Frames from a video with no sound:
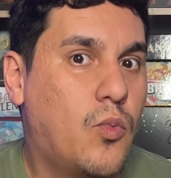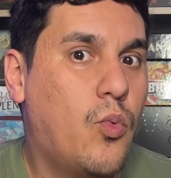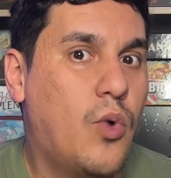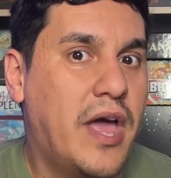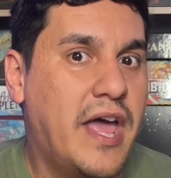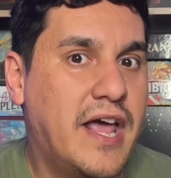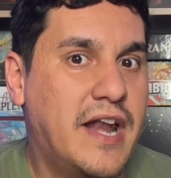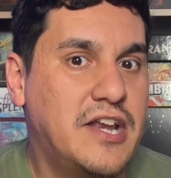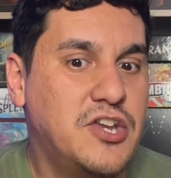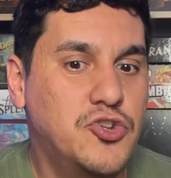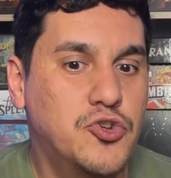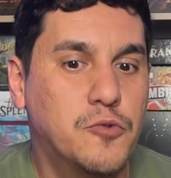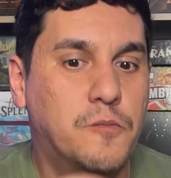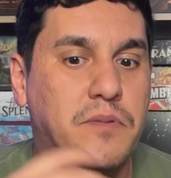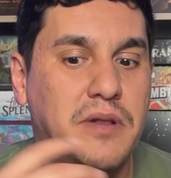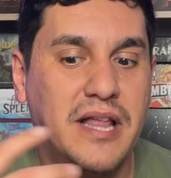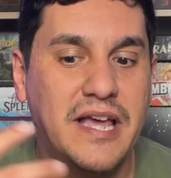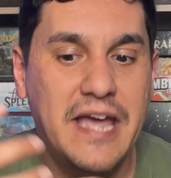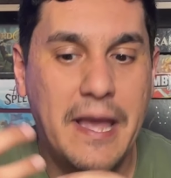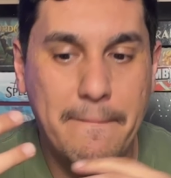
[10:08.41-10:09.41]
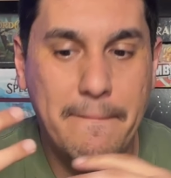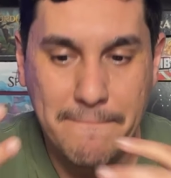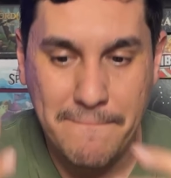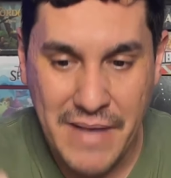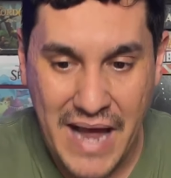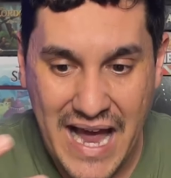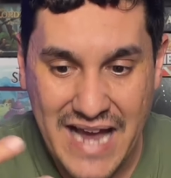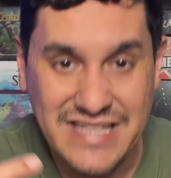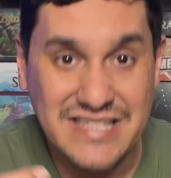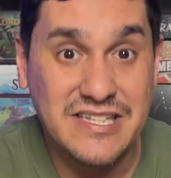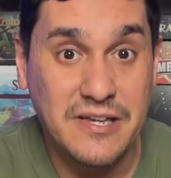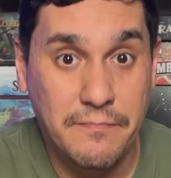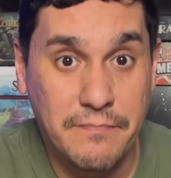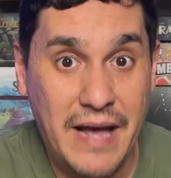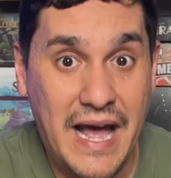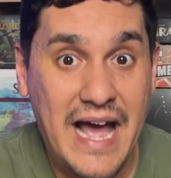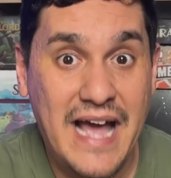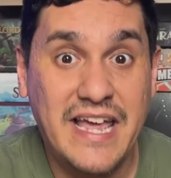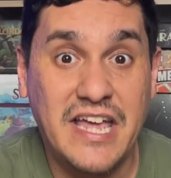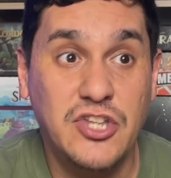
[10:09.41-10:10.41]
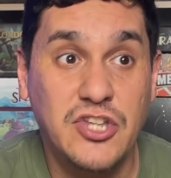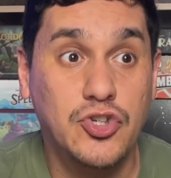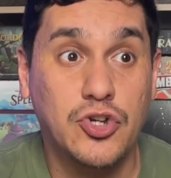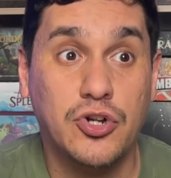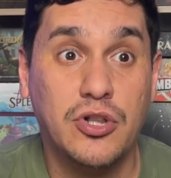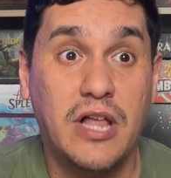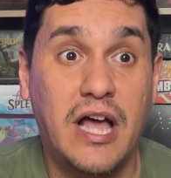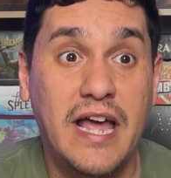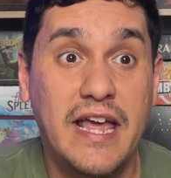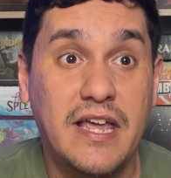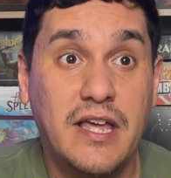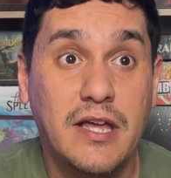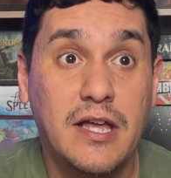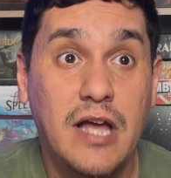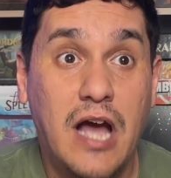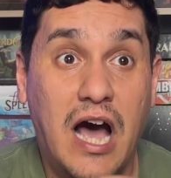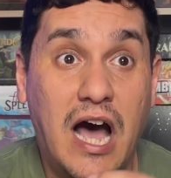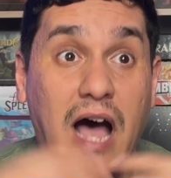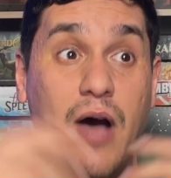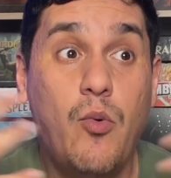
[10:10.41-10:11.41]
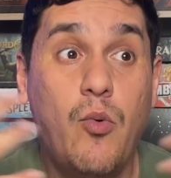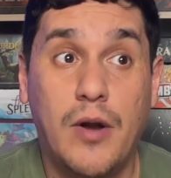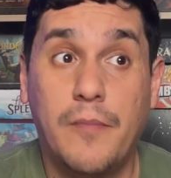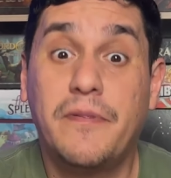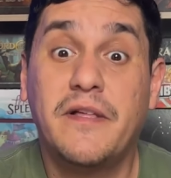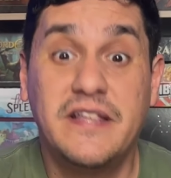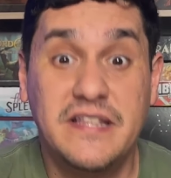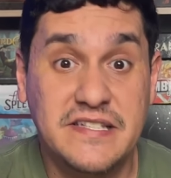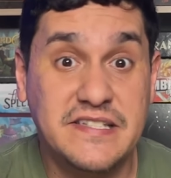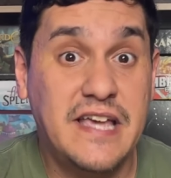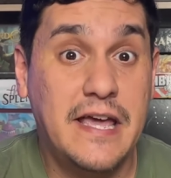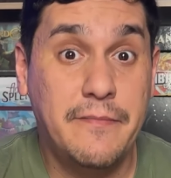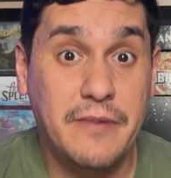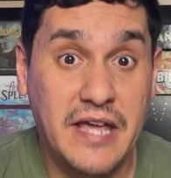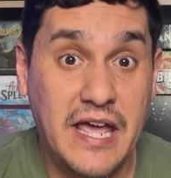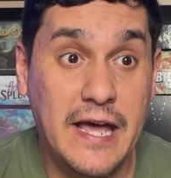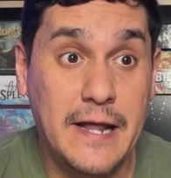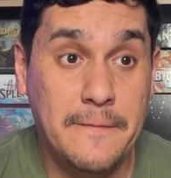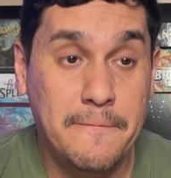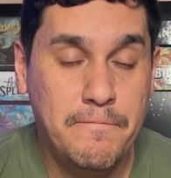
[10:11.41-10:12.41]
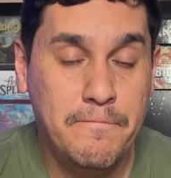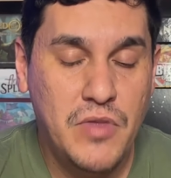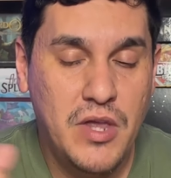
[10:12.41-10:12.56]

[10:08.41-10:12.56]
when you play it back to back and you're like, I want to play this game again.